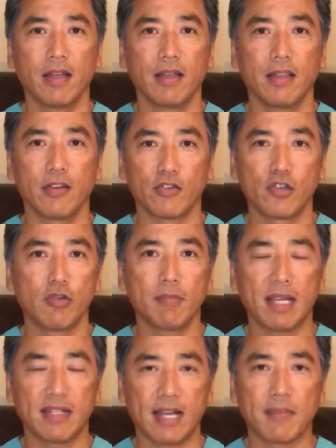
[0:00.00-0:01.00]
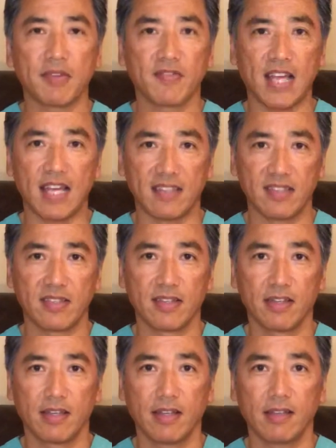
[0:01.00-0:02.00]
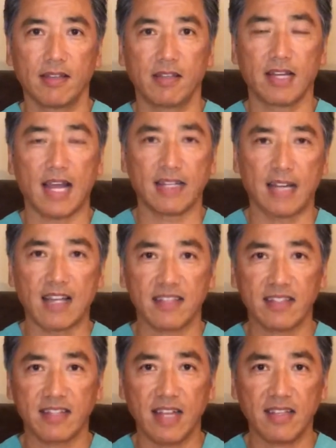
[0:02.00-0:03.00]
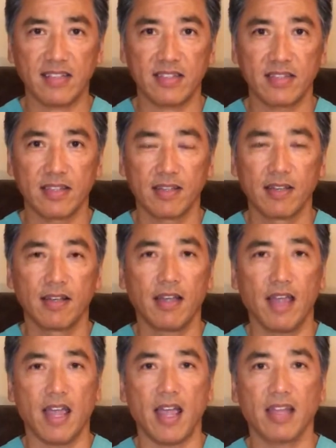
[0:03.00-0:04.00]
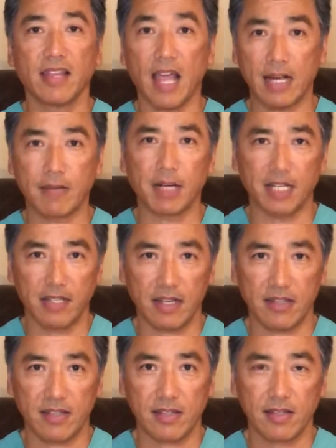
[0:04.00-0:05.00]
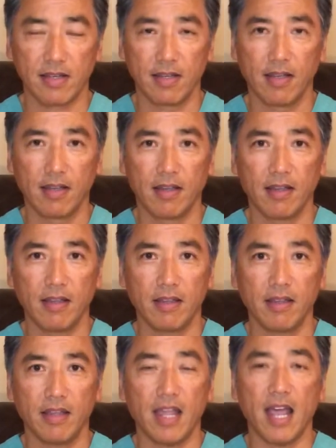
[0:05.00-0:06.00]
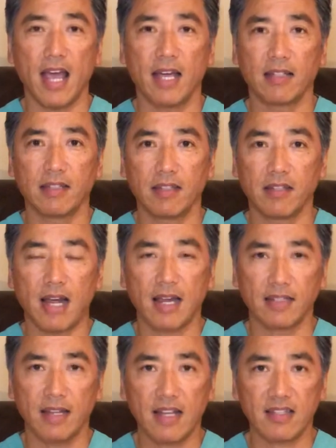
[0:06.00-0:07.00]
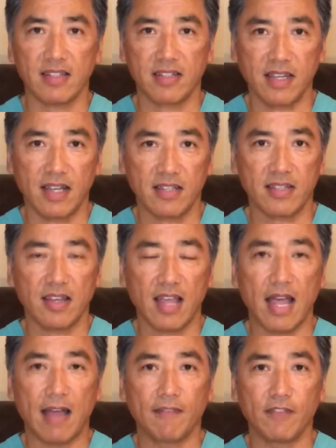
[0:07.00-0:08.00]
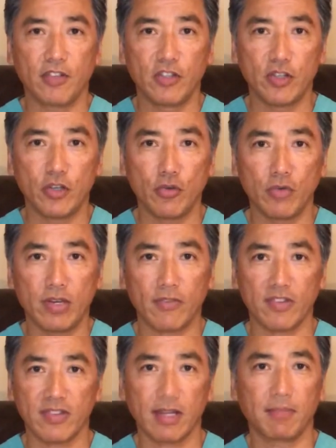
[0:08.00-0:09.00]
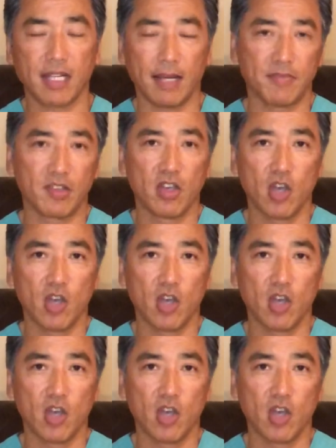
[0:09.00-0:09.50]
There are two main types of tests, the diagnostic tests and the antibody tests. And the diagnostic tests have two different subtypes.